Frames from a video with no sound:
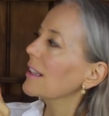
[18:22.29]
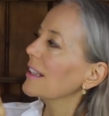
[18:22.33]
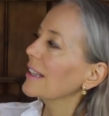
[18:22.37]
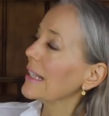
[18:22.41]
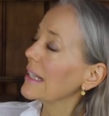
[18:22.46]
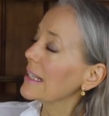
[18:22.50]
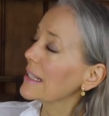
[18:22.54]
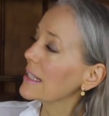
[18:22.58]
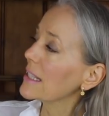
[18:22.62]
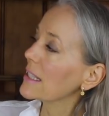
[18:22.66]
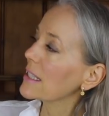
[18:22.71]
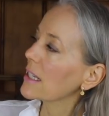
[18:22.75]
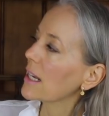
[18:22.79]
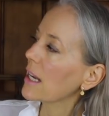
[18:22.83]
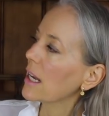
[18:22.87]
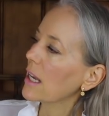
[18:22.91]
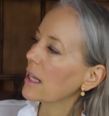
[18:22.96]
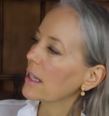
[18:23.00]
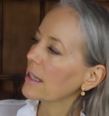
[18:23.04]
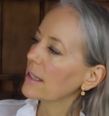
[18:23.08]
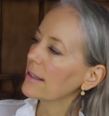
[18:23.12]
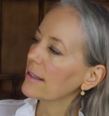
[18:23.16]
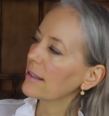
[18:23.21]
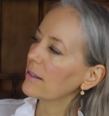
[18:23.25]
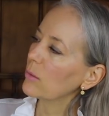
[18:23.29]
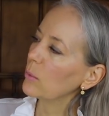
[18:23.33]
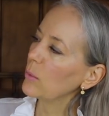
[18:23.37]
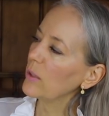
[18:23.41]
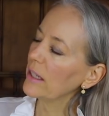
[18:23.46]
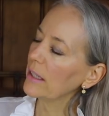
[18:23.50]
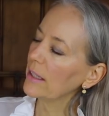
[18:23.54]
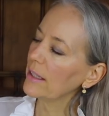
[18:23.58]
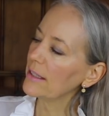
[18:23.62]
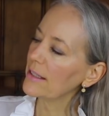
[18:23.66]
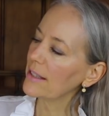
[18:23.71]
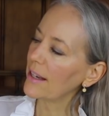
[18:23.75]
list. This is
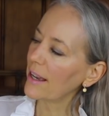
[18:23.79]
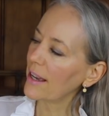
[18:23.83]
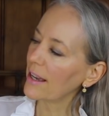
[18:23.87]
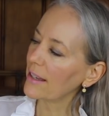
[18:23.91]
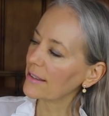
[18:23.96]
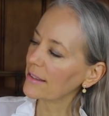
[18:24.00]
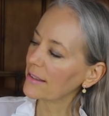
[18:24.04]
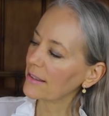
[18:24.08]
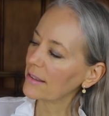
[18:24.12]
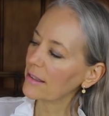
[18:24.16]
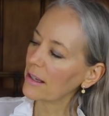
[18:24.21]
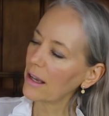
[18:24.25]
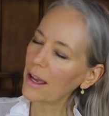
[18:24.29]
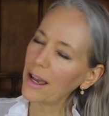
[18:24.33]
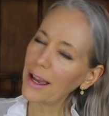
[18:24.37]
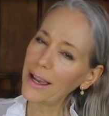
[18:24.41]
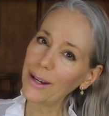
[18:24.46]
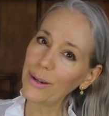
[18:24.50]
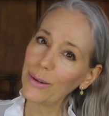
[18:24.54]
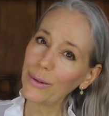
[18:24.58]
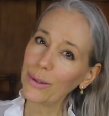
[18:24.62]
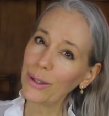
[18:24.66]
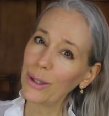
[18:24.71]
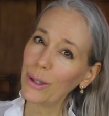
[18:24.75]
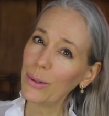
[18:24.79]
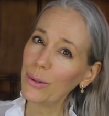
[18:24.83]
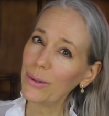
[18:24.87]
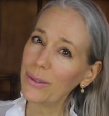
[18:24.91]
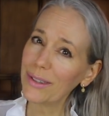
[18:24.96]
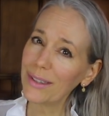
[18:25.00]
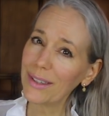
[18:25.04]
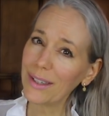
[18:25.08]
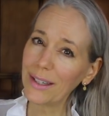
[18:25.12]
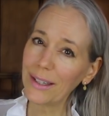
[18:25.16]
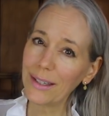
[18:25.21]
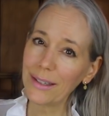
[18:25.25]
weekly tasks. I don't
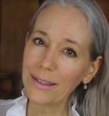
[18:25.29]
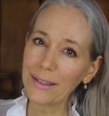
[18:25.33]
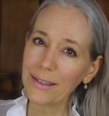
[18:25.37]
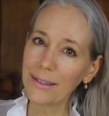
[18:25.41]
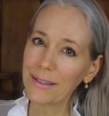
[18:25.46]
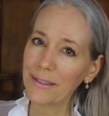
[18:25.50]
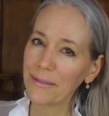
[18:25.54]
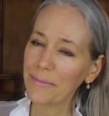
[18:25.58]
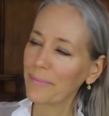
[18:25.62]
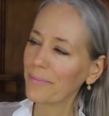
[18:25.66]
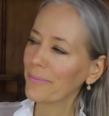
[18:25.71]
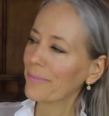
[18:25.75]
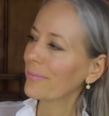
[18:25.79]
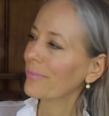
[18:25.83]
use these.